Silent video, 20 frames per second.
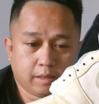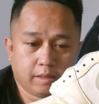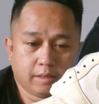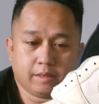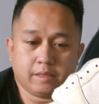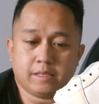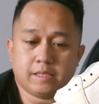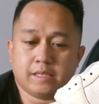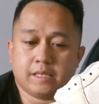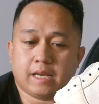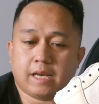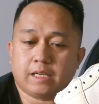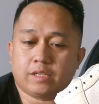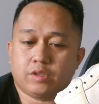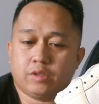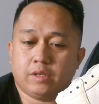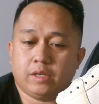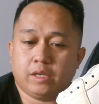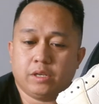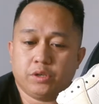This is
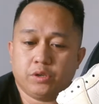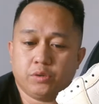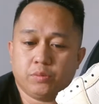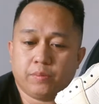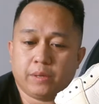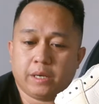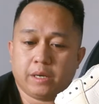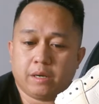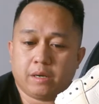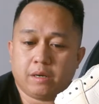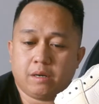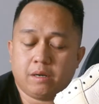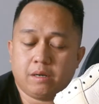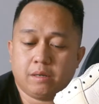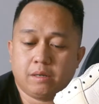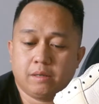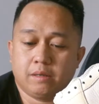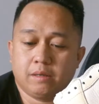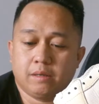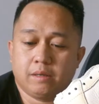actually a new pair
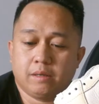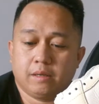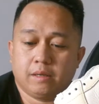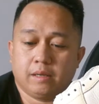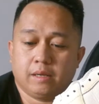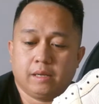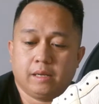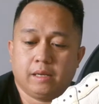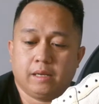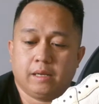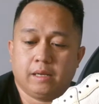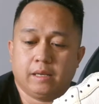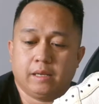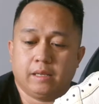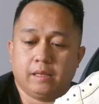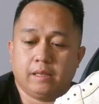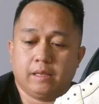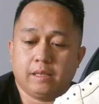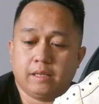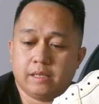
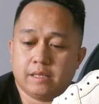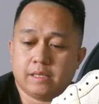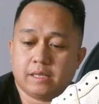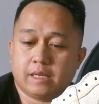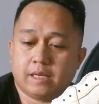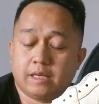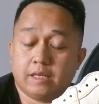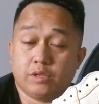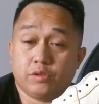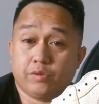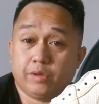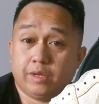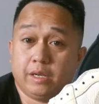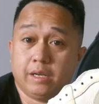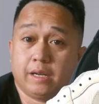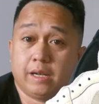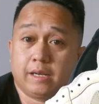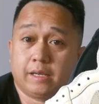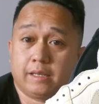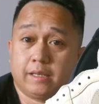and the design is really
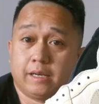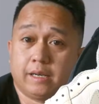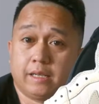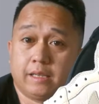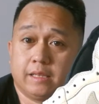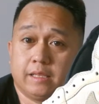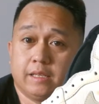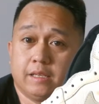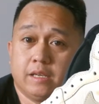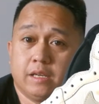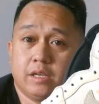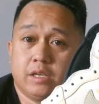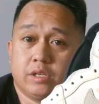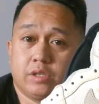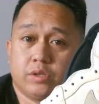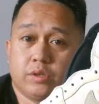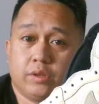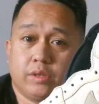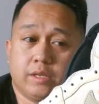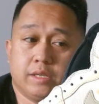like that.
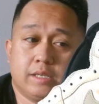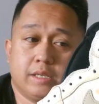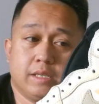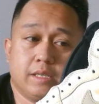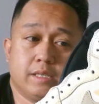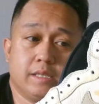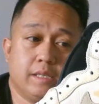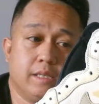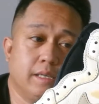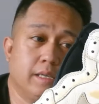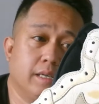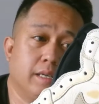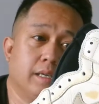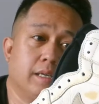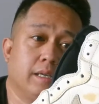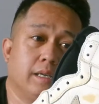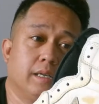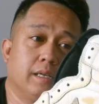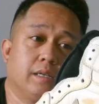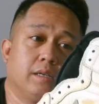So this is
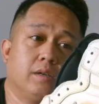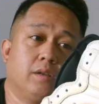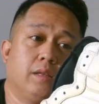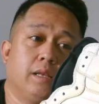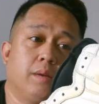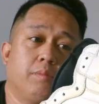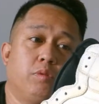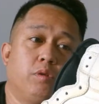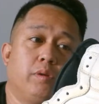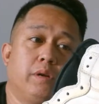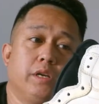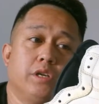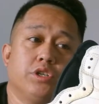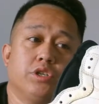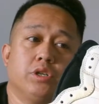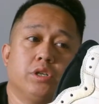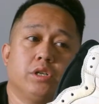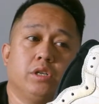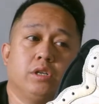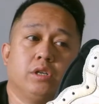the
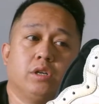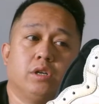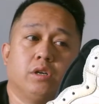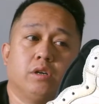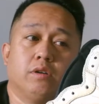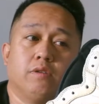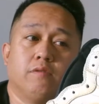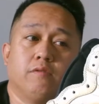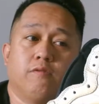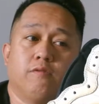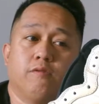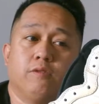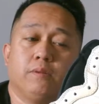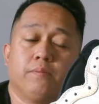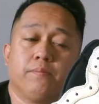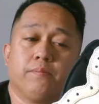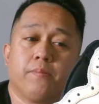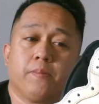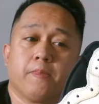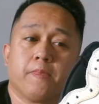collaboration of
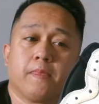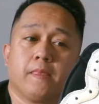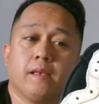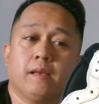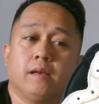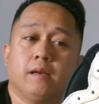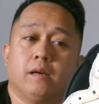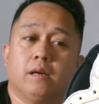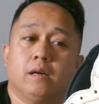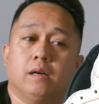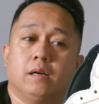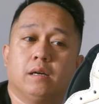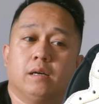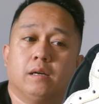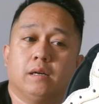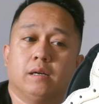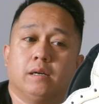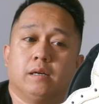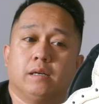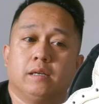
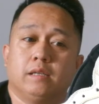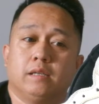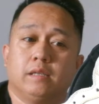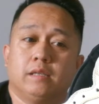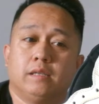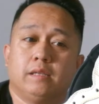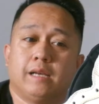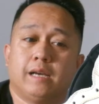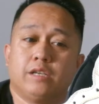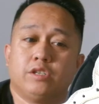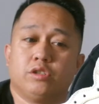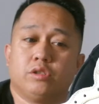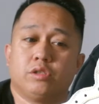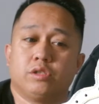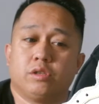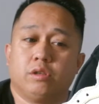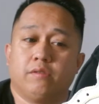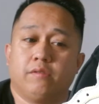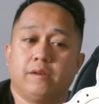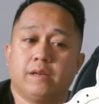uh, Nigel
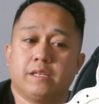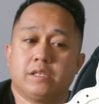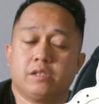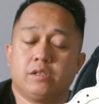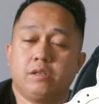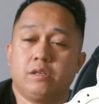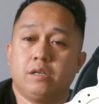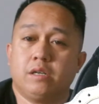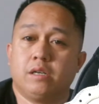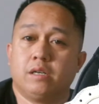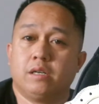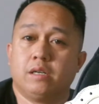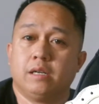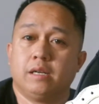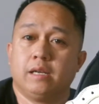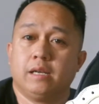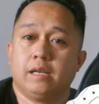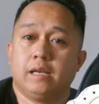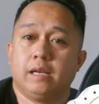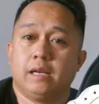Sylvester
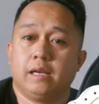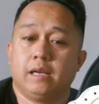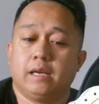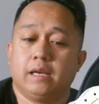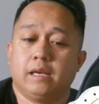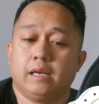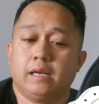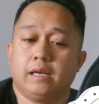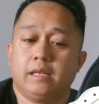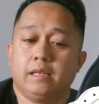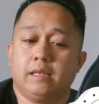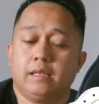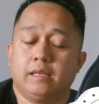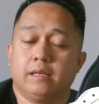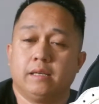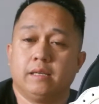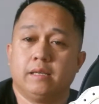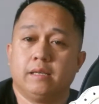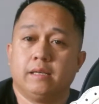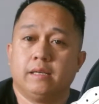and
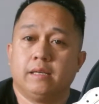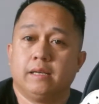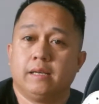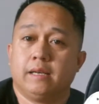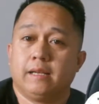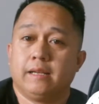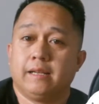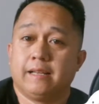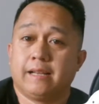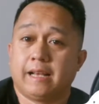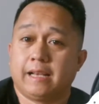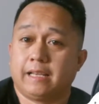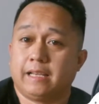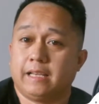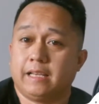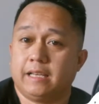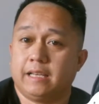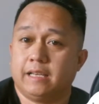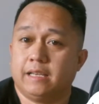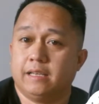
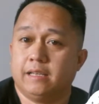Nike.